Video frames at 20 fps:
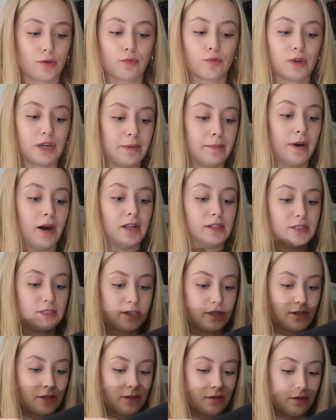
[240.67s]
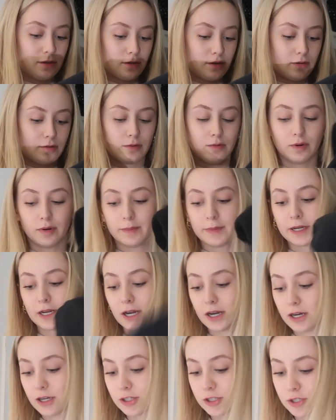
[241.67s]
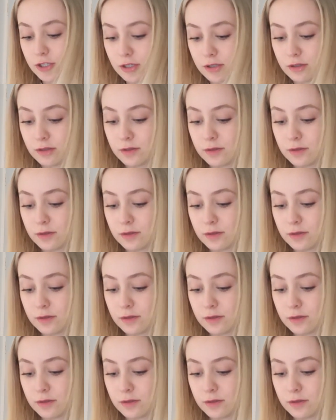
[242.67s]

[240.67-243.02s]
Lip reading: 3 months. Oh my gosh.